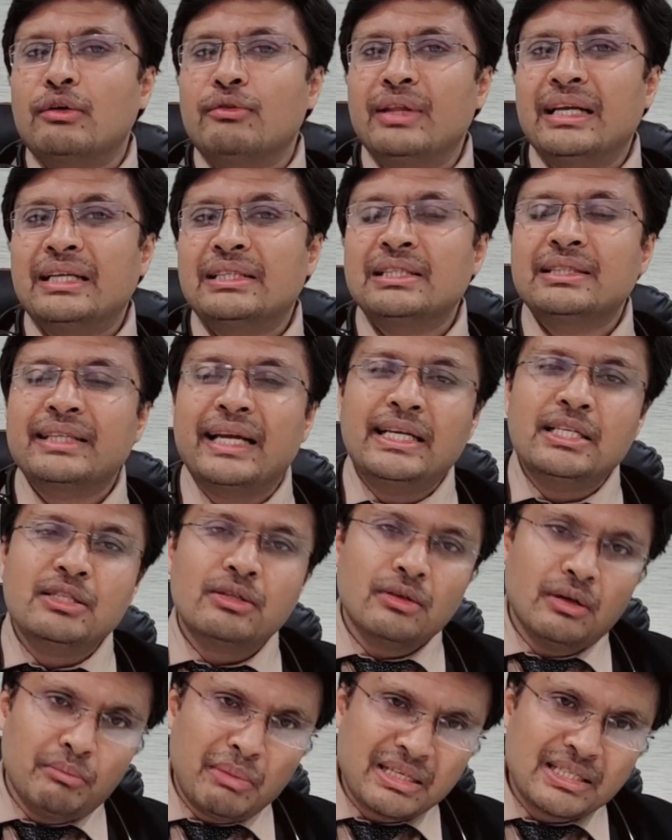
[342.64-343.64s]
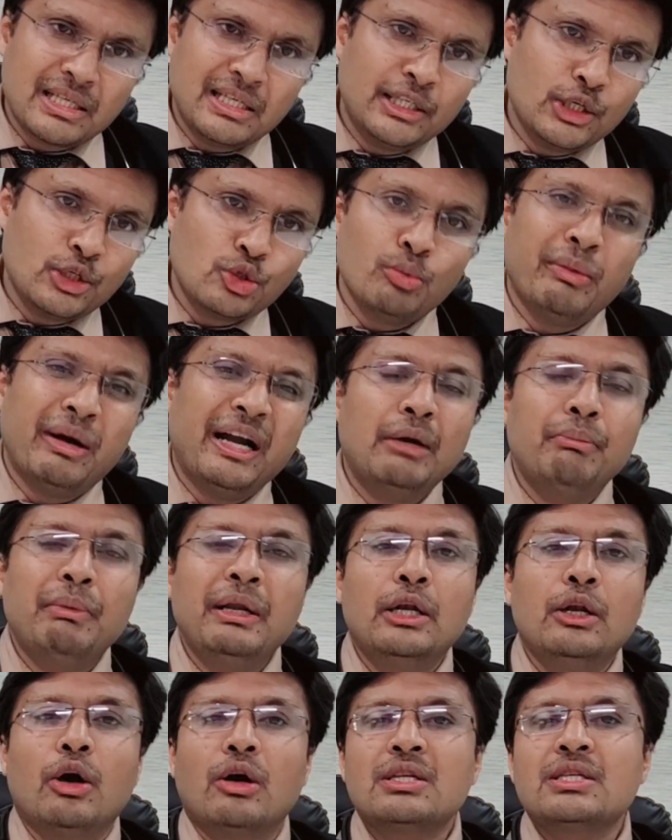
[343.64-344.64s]
the exercise, muscle tissue might be
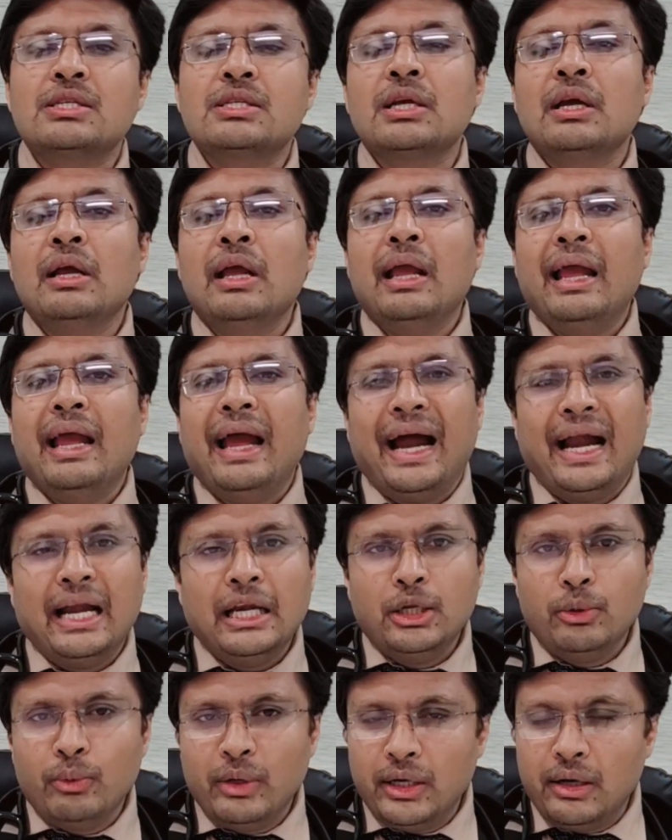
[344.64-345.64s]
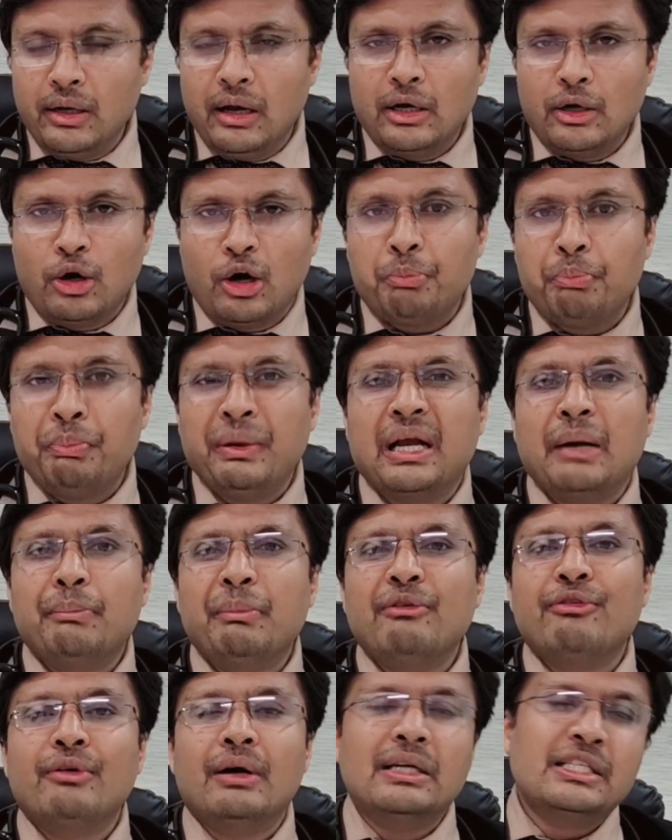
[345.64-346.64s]
lost and you will not pick up
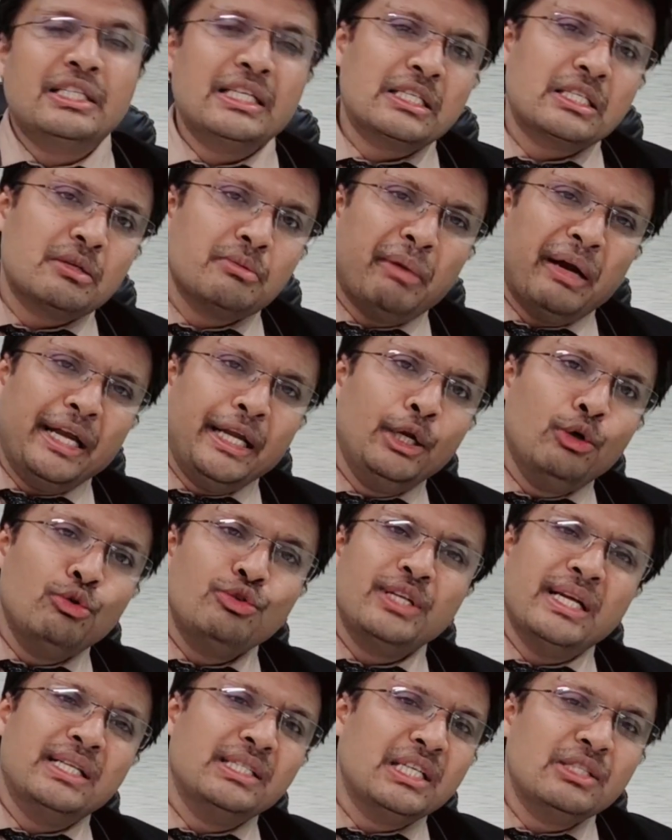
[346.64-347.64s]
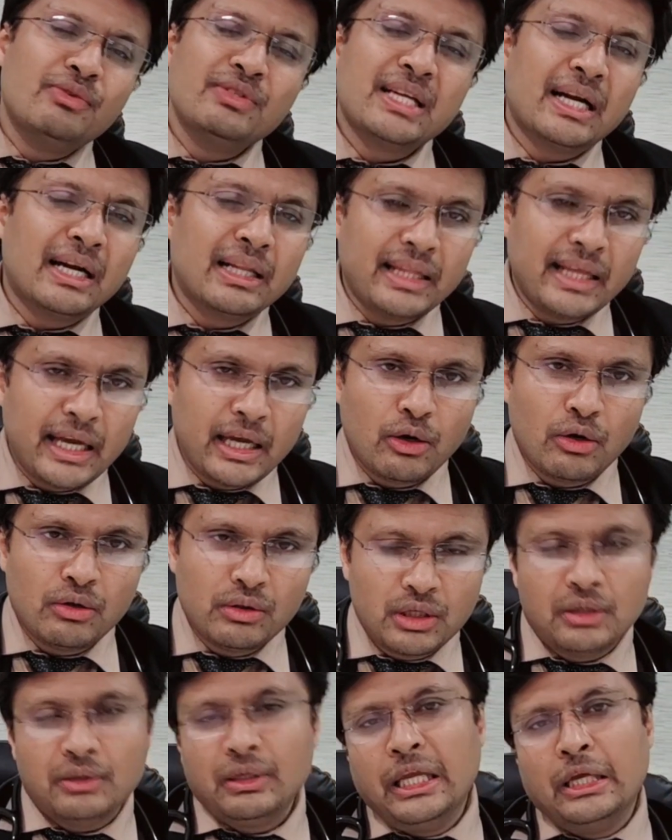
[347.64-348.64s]
if just minute changes which are there on
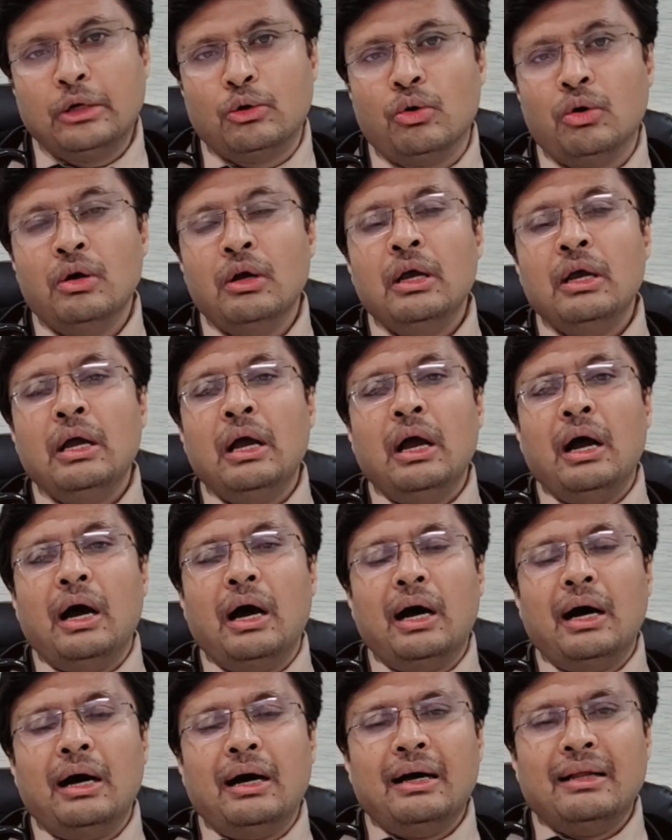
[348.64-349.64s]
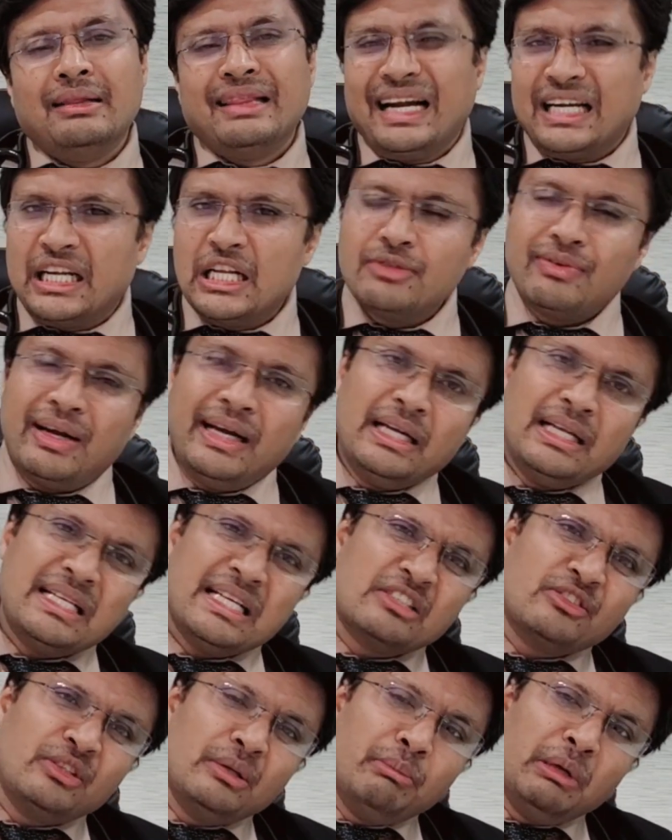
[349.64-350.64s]
the echo. That is why it is
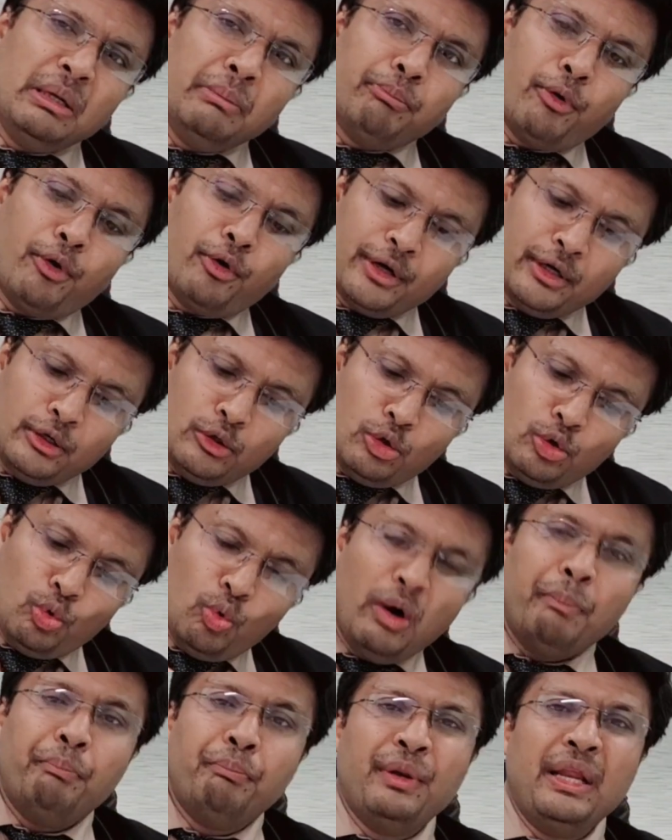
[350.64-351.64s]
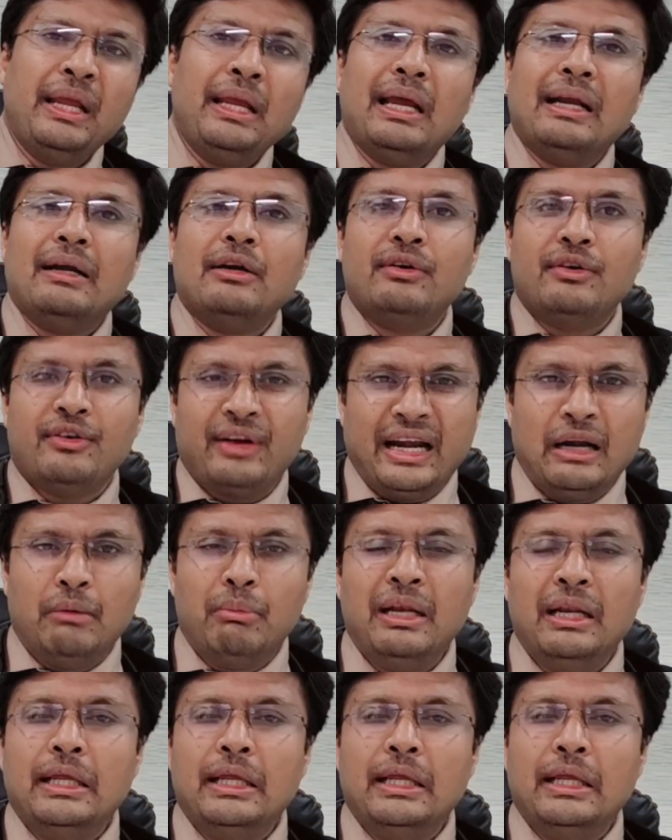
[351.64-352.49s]
extremely important to do a pre-treadmill